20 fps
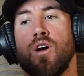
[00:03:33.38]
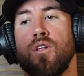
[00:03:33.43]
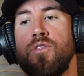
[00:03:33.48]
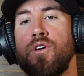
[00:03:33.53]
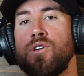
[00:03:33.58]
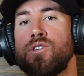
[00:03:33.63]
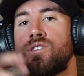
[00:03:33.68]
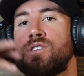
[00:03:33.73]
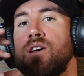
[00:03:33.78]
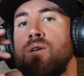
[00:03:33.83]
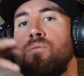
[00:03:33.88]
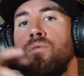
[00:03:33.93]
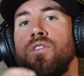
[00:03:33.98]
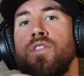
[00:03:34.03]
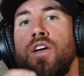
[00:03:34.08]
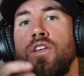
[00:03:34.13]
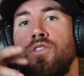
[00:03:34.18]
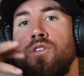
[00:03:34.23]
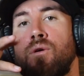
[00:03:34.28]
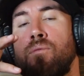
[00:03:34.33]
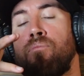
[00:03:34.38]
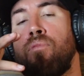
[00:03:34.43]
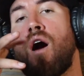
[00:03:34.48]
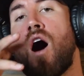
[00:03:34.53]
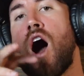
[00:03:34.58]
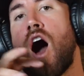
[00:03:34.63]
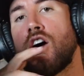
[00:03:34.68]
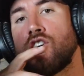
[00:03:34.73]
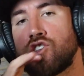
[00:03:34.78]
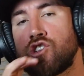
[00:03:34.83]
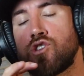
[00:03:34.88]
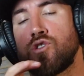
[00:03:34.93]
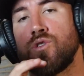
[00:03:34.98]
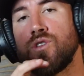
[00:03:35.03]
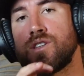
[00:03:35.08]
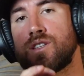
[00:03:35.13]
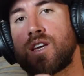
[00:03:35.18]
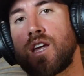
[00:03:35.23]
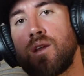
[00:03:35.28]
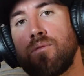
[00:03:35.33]
there's someone that their posture
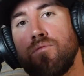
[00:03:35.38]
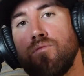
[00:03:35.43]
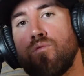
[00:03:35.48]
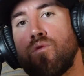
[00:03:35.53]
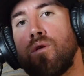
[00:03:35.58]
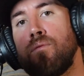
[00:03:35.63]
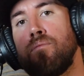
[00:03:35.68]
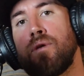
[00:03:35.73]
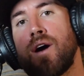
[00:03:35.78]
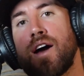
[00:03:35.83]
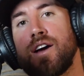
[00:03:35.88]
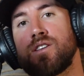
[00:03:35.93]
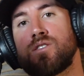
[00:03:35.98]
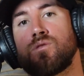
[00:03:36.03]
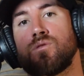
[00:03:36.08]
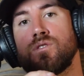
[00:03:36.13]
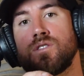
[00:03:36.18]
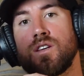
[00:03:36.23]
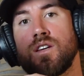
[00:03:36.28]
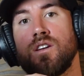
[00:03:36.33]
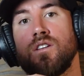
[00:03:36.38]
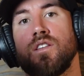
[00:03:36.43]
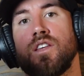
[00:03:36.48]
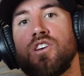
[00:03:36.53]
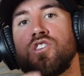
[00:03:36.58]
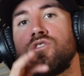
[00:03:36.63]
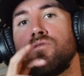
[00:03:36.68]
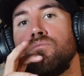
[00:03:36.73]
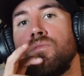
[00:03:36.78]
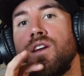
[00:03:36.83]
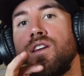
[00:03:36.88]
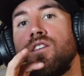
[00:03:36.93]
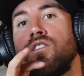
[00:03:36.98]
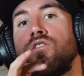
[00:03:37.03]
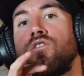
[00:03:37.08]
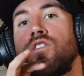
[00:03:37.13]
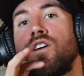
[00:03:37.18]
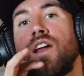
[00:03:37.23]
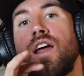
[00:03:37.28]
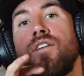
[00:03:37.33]
is going to be more biased towards inhalation, meaning that
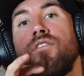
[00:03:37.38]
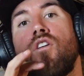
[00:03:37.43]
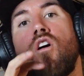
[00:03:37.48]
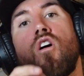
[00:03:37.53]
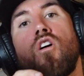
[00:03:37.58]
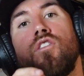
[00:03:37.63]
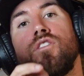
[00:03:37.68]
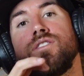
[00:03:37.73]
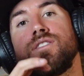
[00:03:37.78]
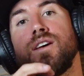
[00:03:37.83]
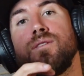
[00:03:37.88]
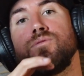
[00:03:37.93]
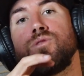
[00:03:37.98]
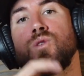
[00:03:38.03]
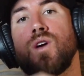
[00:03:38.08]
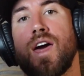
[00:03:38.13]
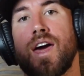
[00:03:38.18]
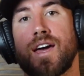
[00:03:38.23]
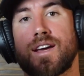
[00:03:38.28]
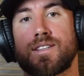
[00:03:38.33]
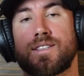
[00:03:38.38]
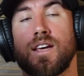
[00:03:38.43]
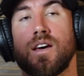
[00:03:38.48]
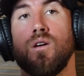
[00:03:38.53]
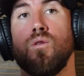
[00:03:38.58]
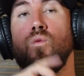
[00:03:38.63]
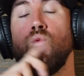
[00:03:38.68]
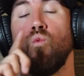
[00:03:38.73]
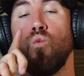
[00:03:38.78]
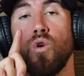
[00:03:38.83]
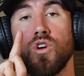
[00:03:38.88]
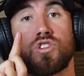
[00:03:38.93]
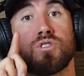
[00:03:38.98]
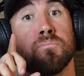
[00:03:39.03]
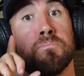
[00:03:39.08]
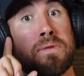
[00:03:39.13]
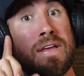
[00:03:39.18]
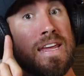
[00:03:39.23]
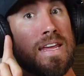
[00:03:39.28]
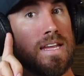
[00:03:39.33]
they're going to have a harder time to exhale, which
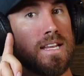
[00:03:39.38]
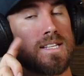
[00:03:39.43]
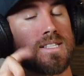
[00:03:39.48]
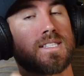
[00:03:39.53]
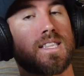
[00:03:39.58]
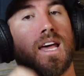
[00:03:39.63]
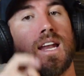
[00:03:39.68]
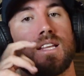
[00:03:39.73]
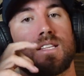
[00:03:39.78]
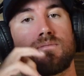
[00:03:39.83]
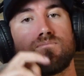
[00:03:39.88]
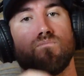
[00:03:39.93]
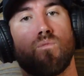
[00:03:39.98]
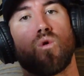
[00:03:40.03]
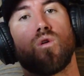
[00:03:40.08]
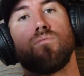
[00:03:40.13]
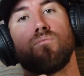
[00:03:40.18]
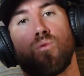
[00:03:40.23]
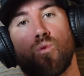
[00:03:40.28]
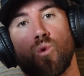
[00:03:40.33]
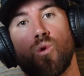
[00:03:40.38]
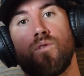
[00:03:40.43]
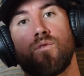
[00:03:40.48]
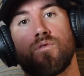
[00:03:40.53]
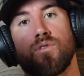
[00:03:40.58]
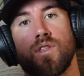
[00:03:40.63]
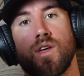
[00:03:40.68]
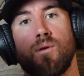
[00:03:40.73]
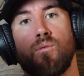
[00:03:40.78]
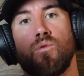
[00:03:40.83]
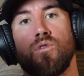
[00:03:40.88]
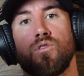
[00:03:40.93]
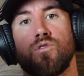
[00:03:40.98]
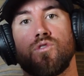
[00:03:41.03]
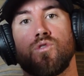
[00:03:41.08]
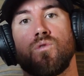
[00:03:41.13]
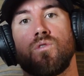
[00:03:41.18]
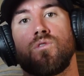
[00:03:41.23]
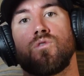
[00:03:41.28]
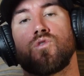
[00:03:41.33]
means that it's more important for them when they're
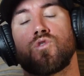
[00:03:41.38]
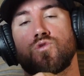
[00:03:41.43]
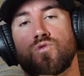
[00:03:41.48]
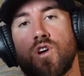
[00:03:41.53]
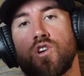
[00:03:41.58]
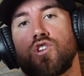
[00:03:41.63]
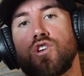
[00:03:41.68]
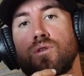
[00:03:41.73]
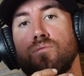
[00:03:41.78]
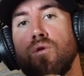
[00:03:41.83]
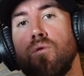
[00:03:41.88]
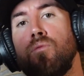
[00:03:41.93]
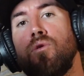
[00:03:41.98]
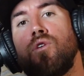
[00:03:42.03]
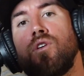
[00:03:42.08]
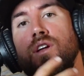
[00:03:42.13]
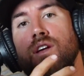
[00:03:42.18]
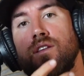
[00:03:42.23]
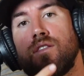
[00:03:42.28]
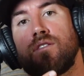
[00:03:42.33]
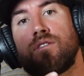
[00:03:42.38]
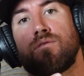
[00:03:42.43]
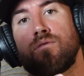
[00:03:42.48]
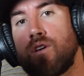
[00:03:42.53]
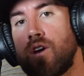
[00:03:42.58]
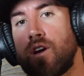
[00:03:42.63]
doing their stretching, mobility, and